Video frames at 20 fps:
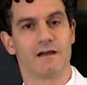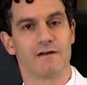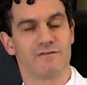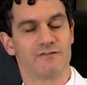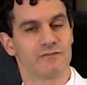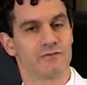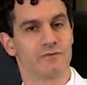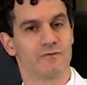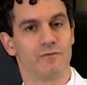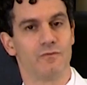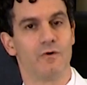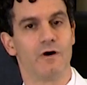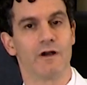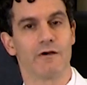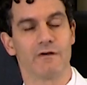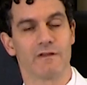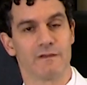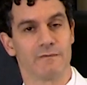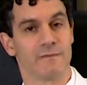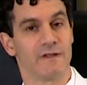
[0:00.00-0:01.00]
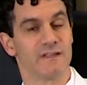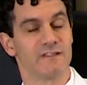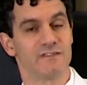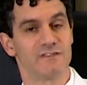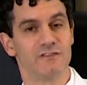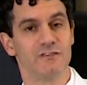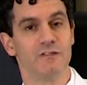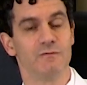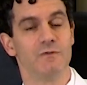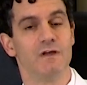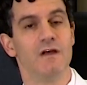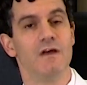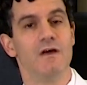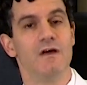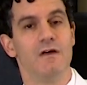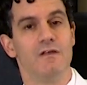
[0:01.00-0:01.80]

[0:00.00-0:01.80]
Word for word: lot of sort of water in them, like soup,